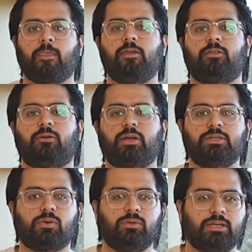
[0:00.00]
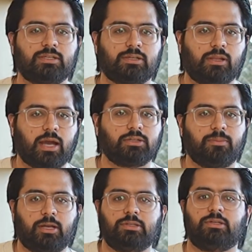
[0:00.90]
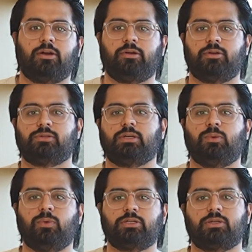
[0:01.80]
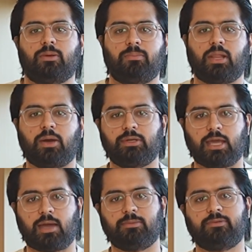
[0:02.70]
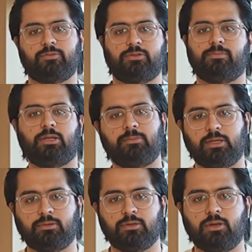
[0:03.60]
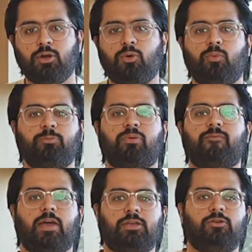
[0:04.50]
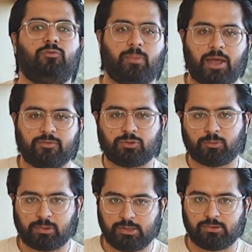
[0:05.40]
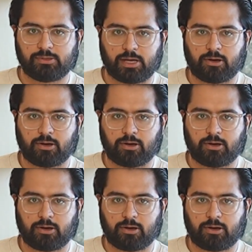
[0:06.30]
there is only a select amount of scenarios in which plywood cabinets versus melamine would prevent you from having to replace your entire